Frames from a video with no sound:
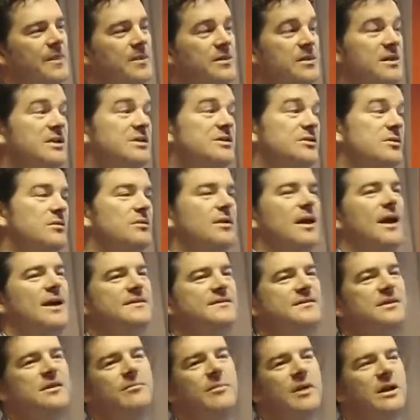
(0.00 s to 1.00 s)
digital
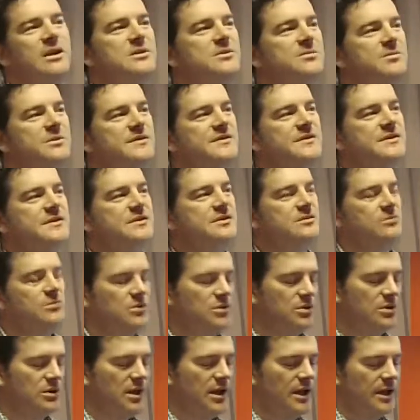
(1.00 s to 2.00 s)
asset management system
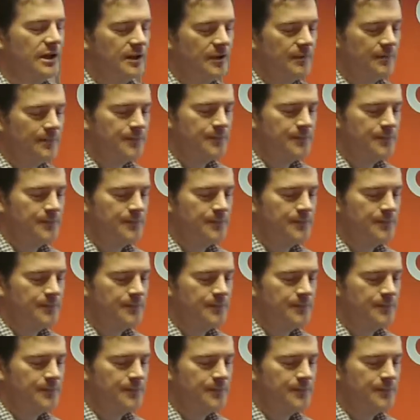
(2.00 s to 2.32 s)
look like?